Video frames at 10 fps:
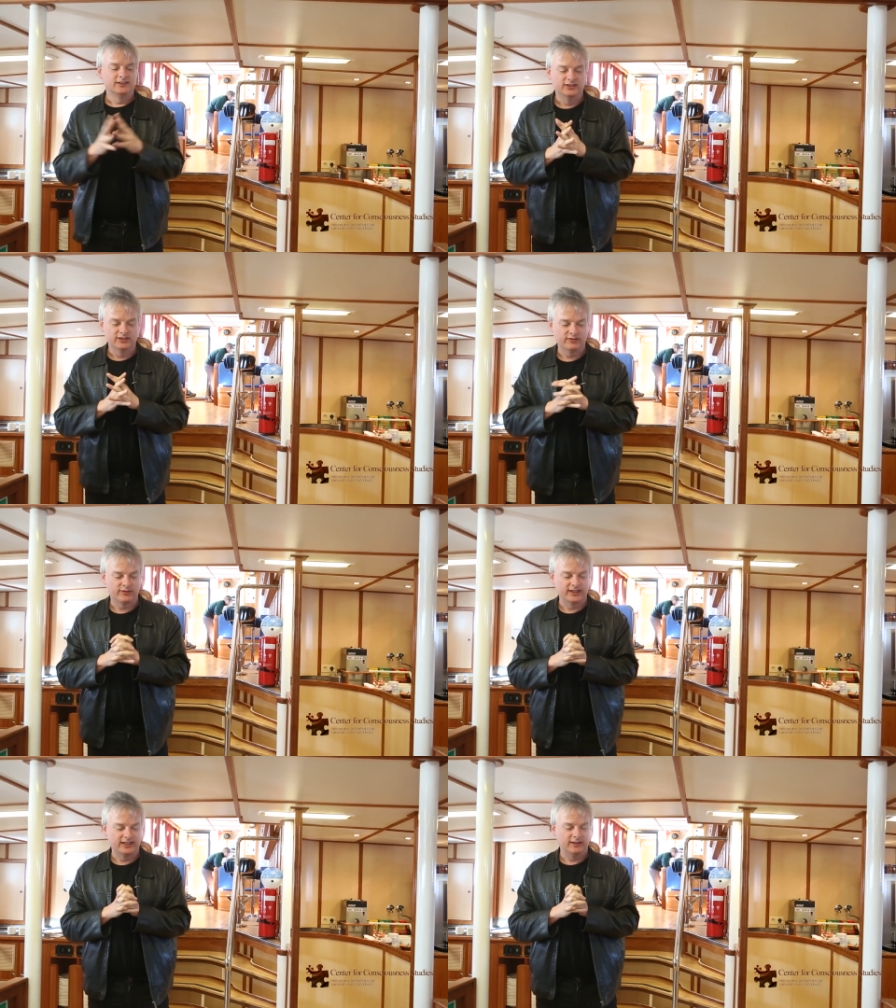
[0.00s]
of
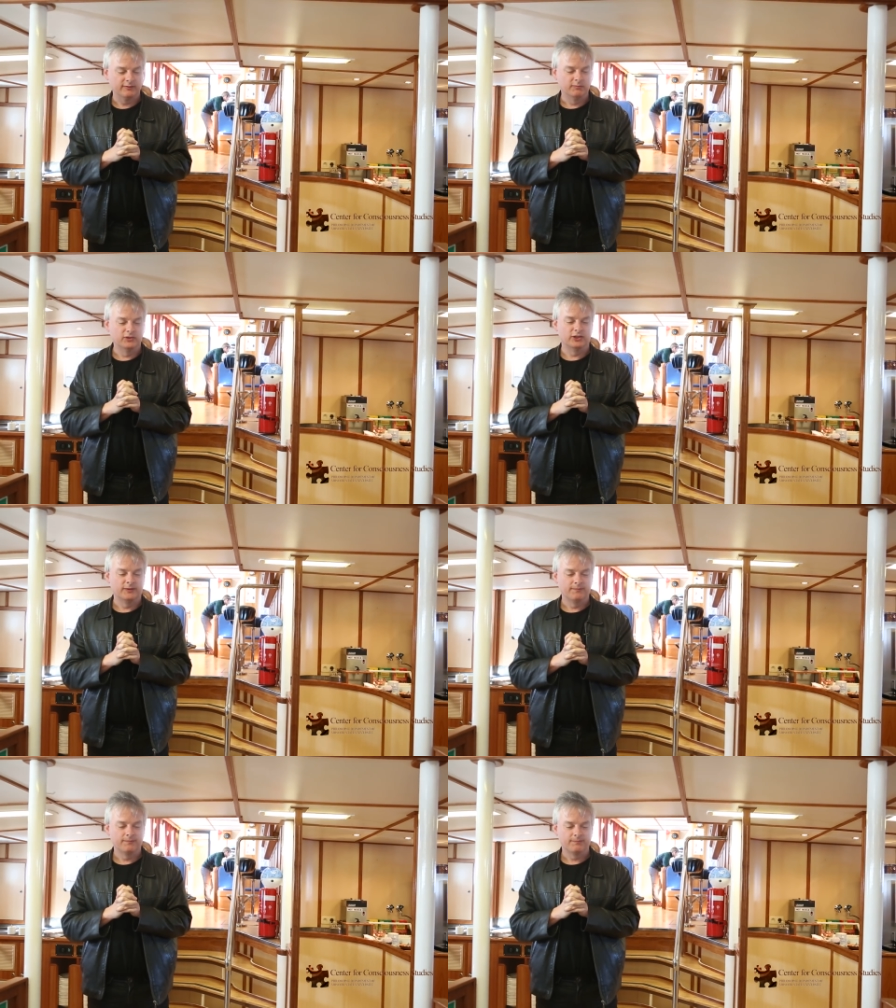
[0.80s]
more
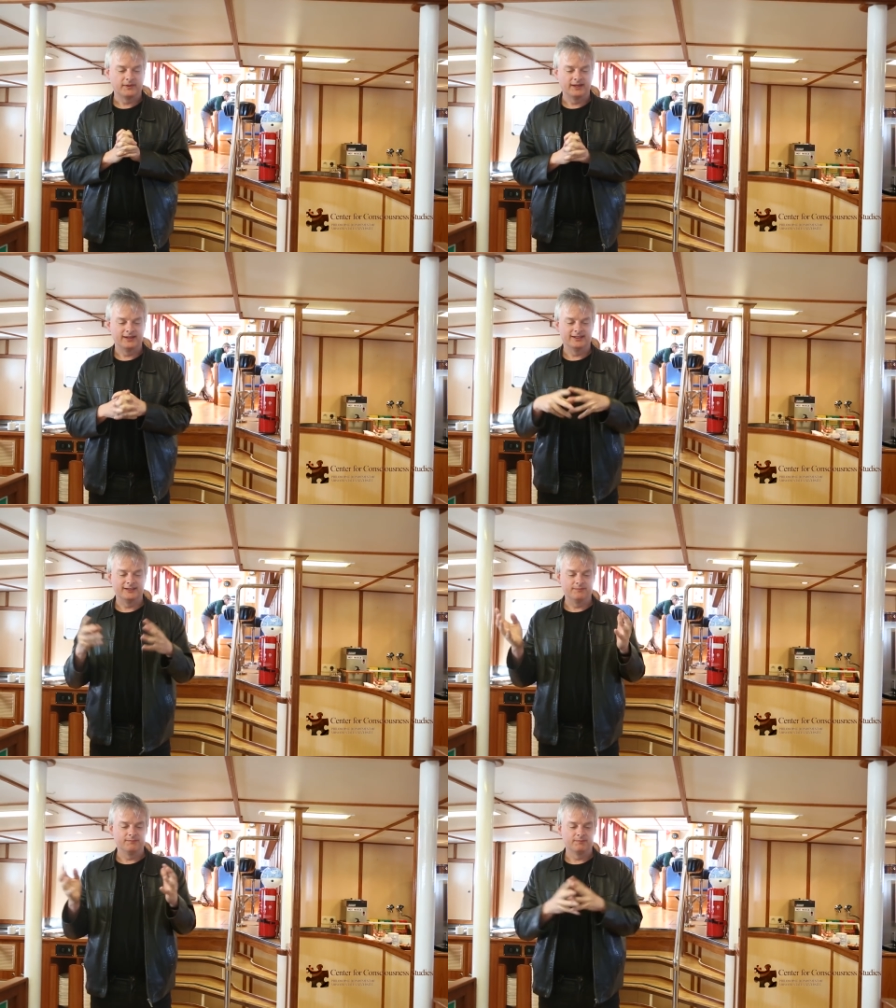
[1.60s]

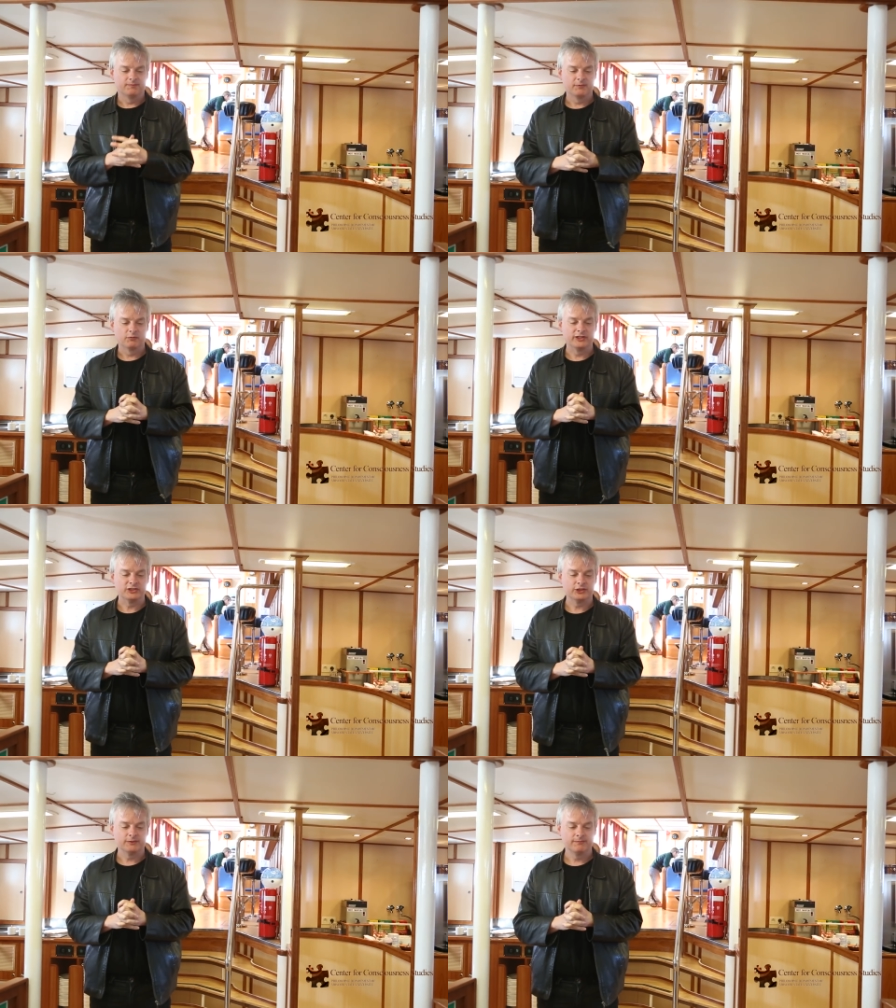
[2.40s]

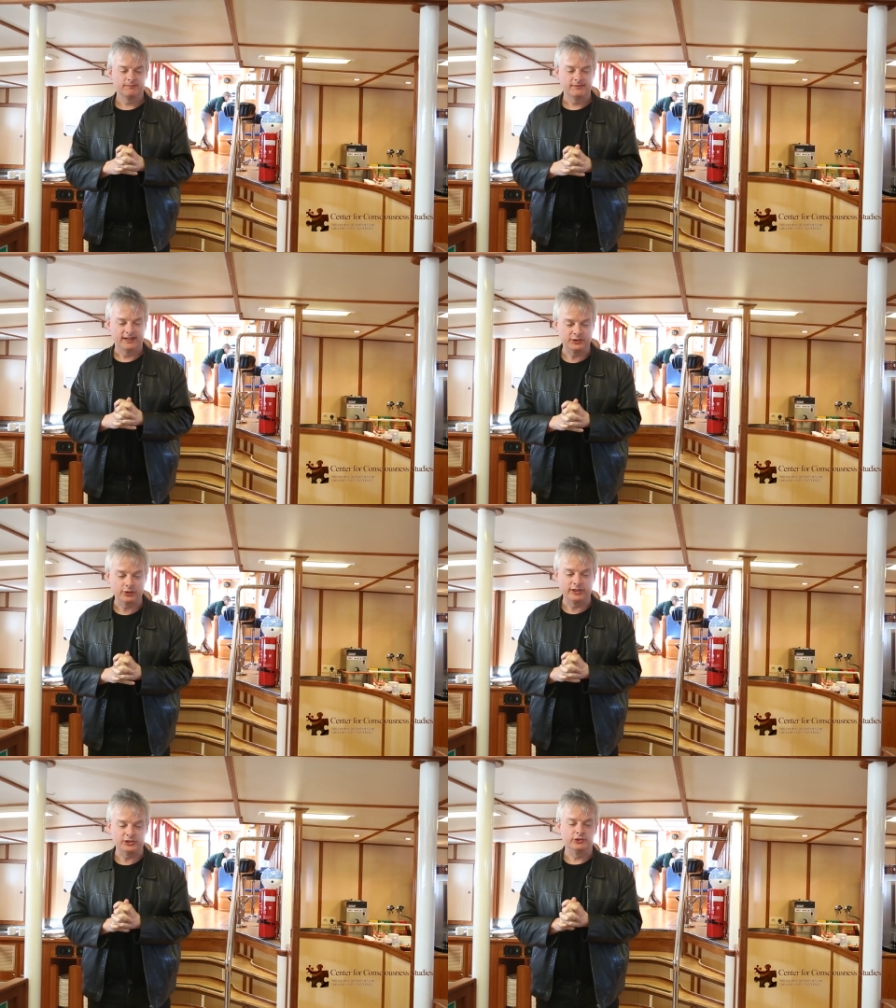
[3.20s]
rich
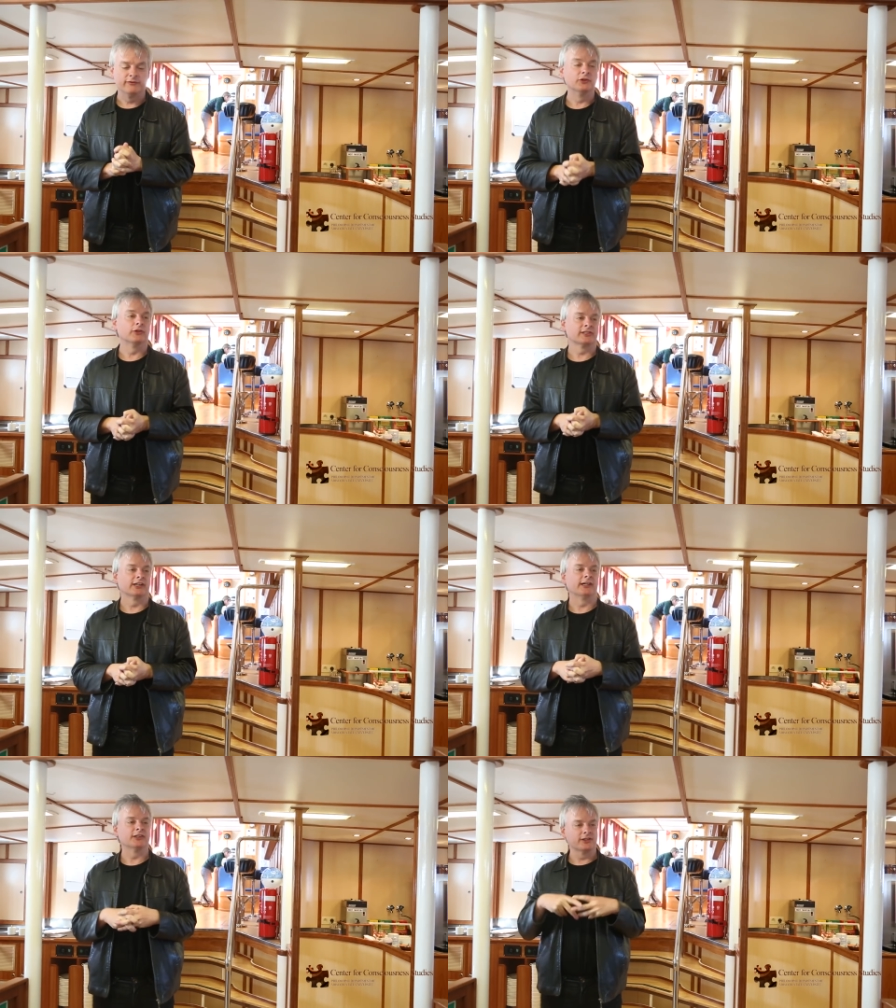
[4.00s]
integration of
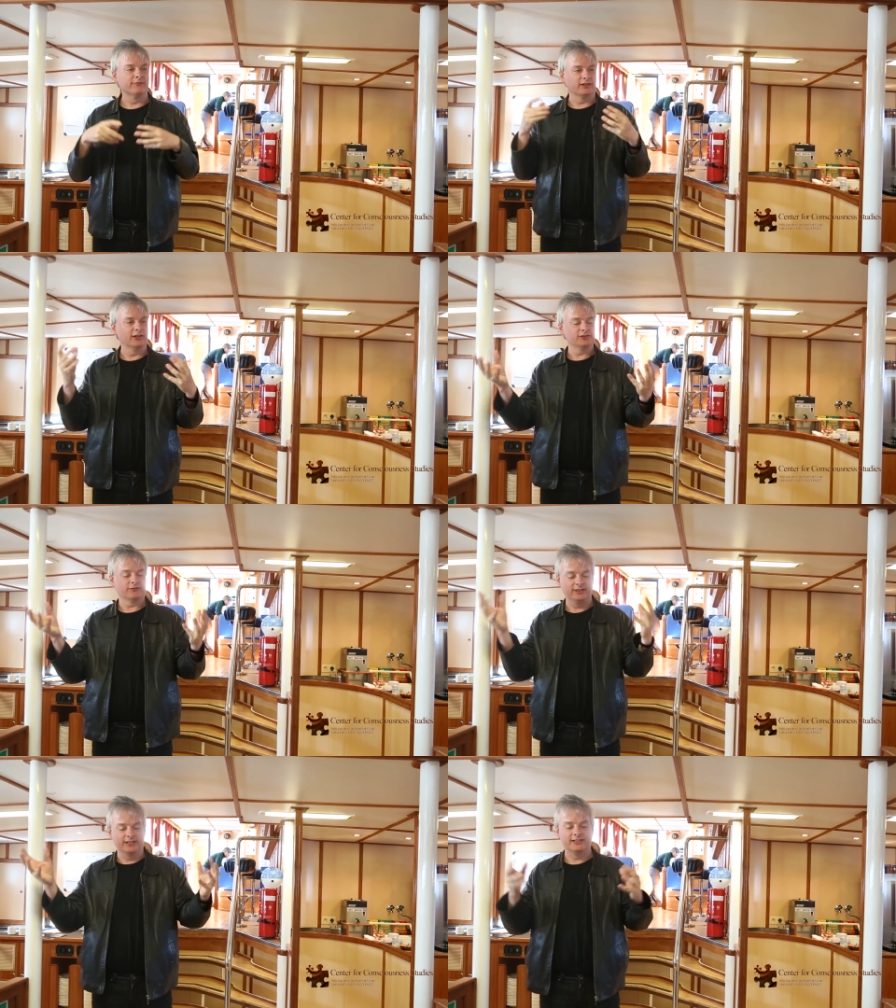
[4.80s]
neuroscience and
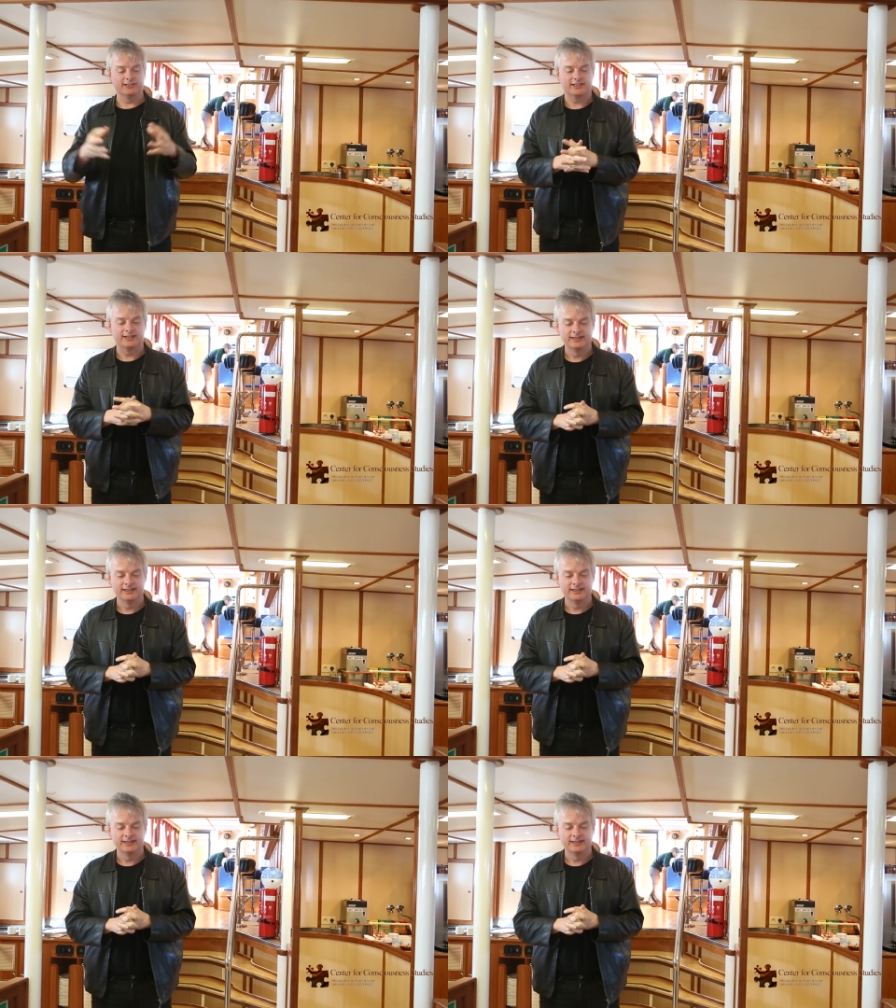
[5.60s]
philosophy in his